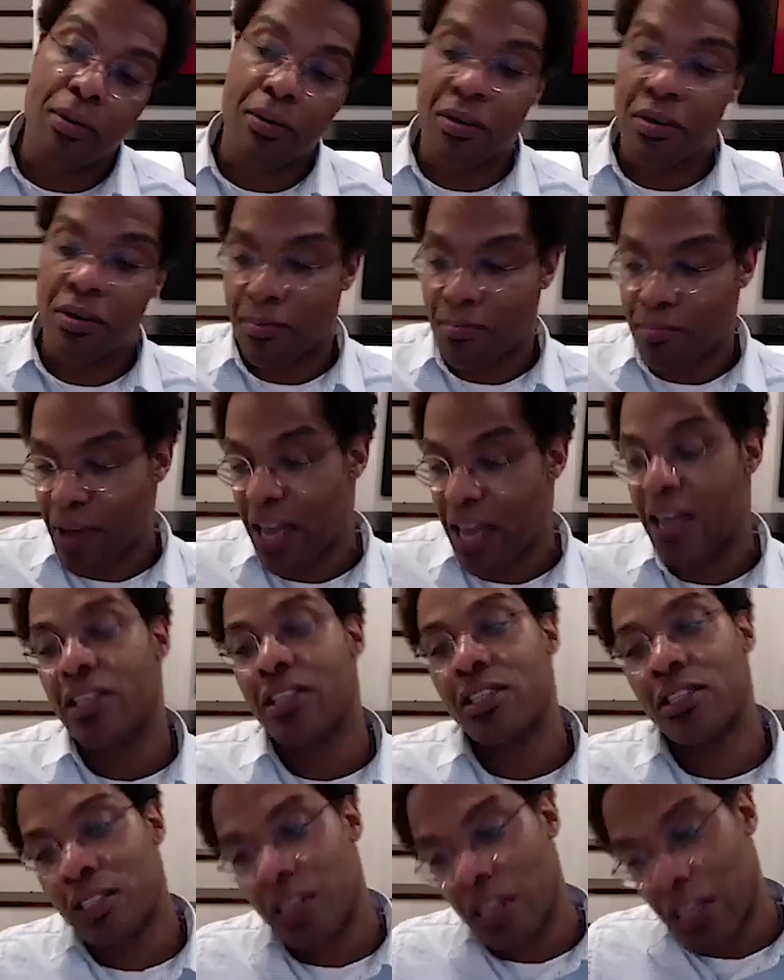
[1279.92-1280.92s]

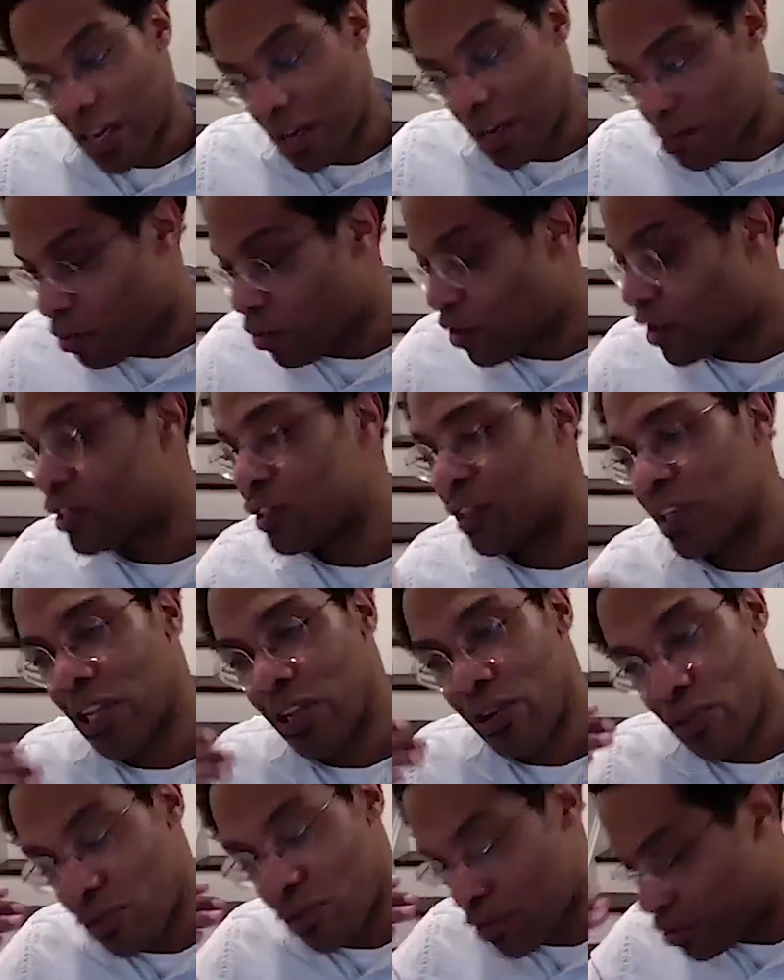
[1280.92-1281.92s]
banks, mortgage
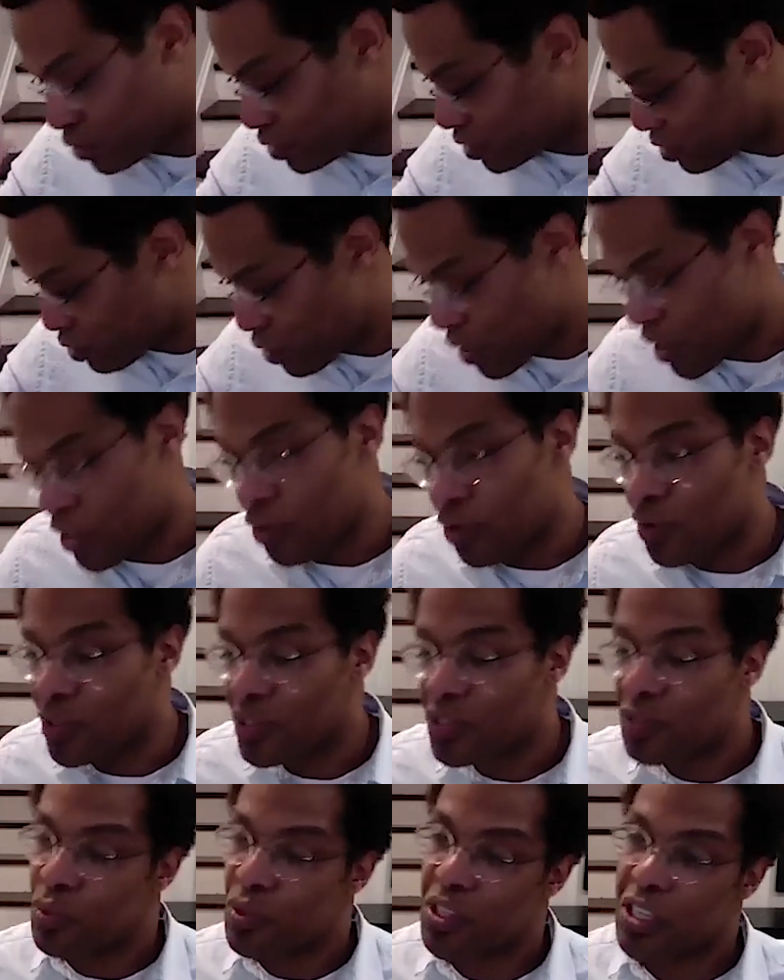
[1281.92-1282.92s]
lenders, credit
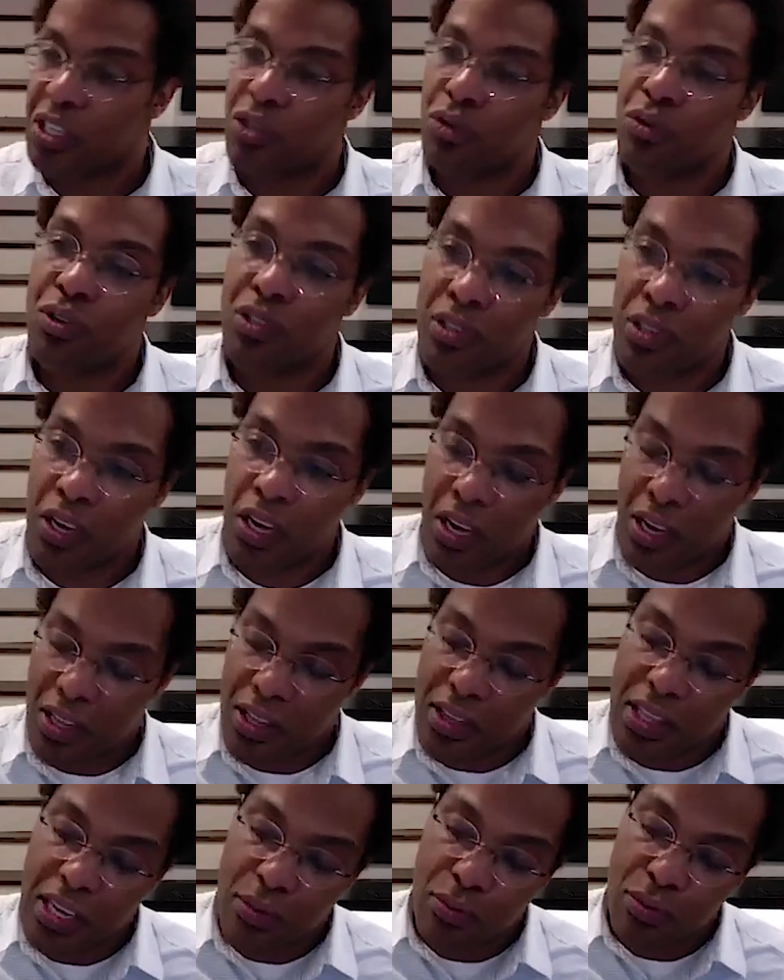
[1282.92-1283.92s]
unions, what they do is
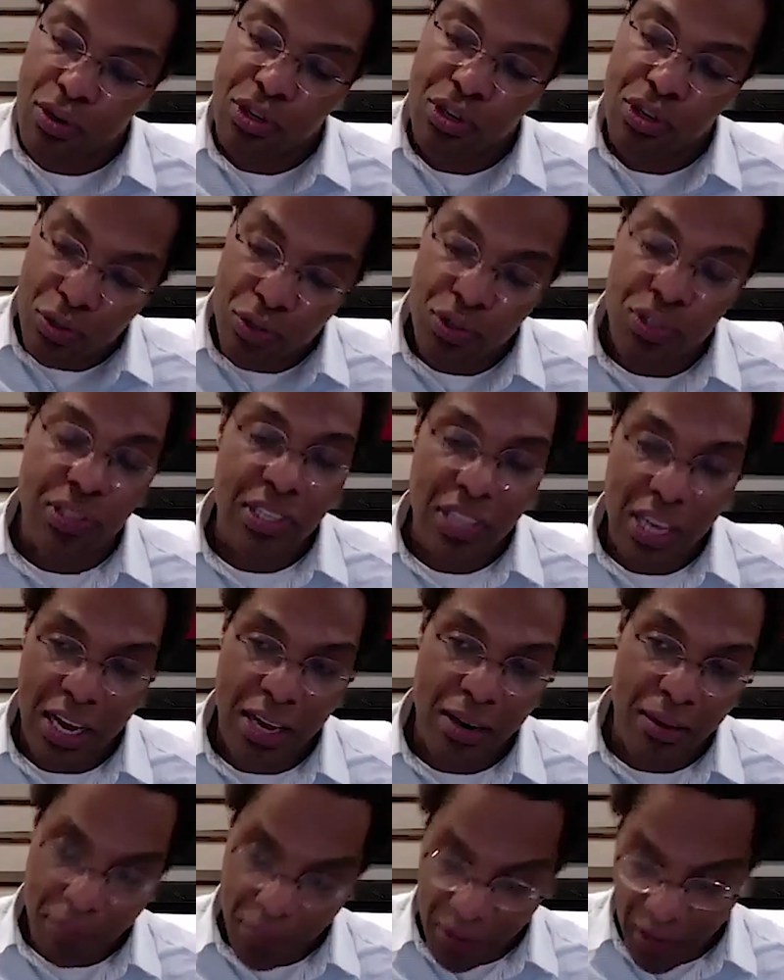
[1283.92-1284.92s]
they reduce
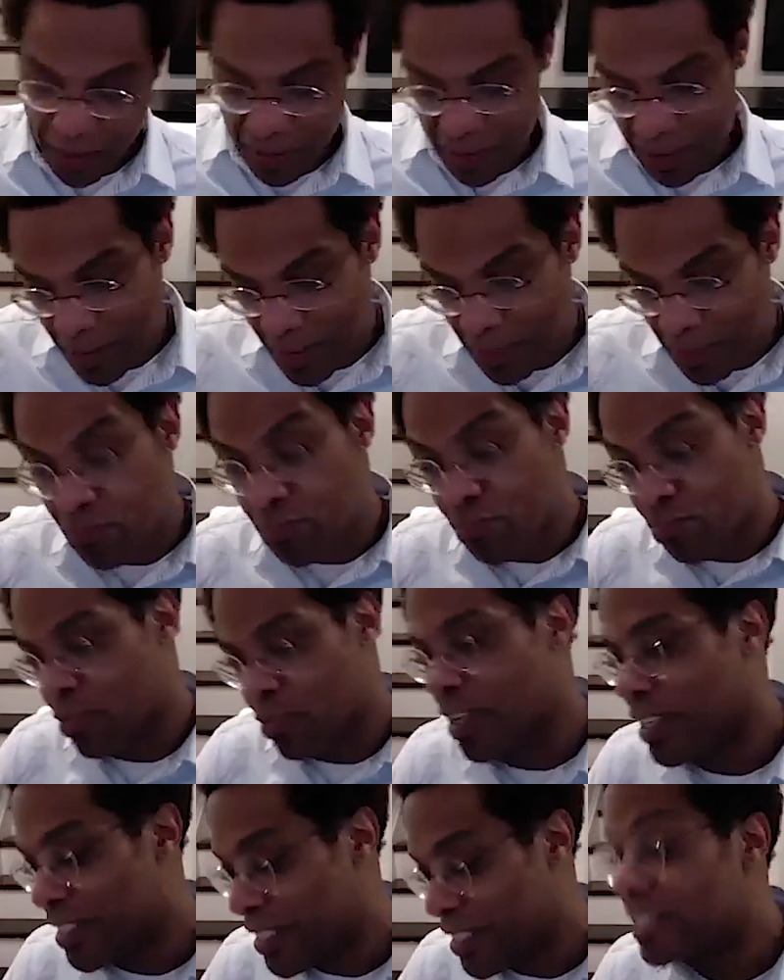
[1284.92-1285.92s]
that
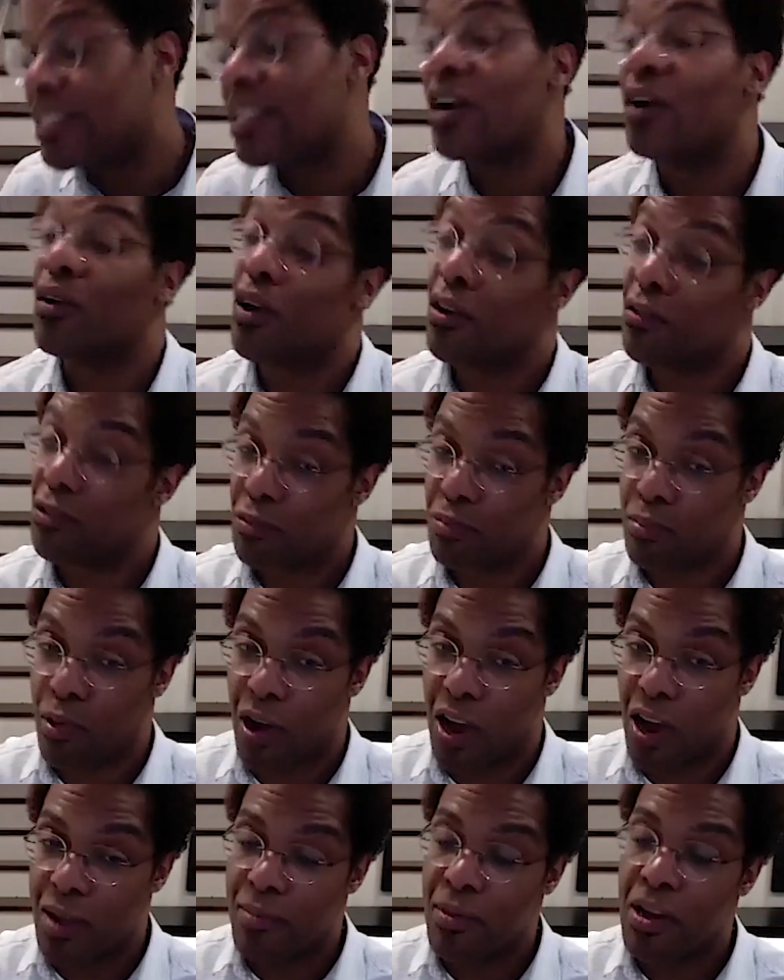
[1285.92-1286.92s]
a discount off of
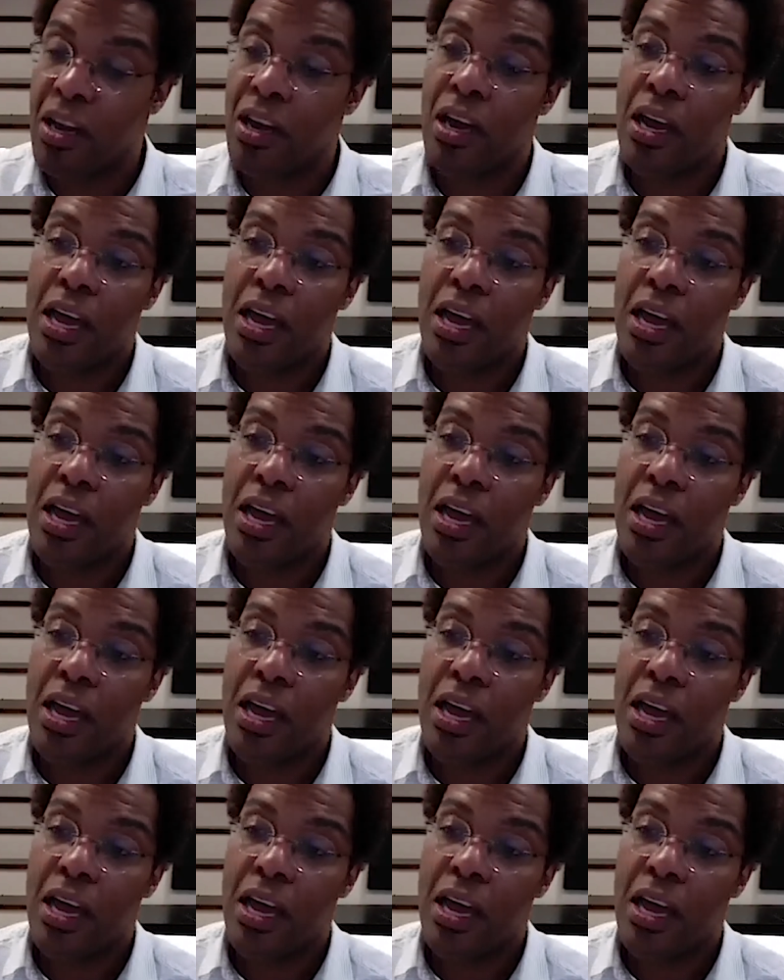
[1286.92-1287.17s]
prime.